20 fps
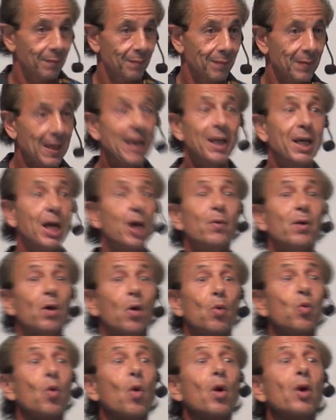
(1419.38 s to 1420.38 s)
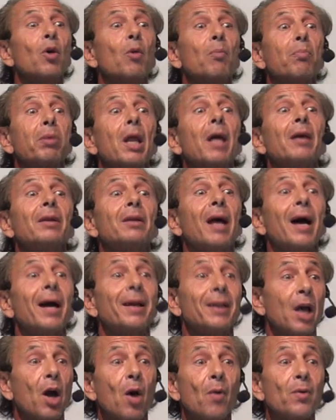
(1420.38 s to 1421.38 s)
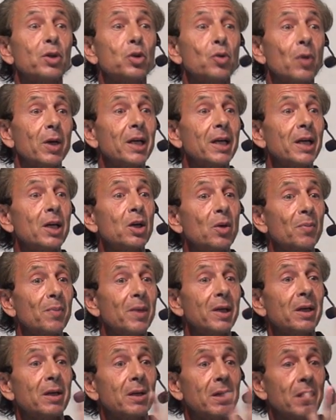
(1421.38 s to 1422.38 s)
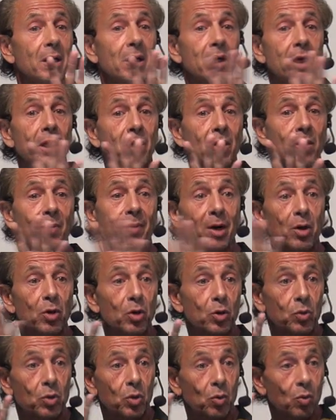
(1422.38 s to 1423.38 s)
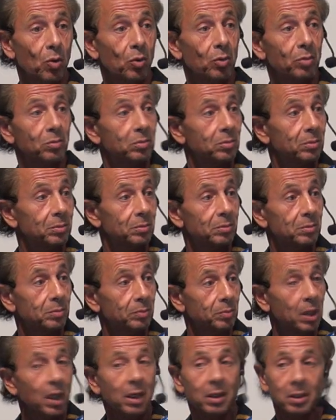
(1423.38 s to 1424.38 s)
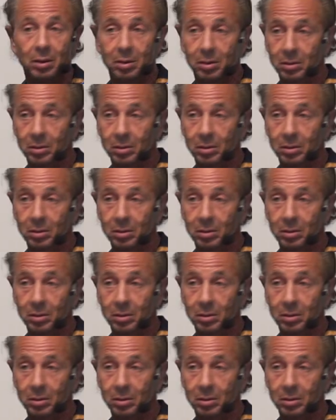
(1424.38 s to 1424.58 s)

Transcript: They carry a royal bloodline. They always try to intermarriage with their own blood.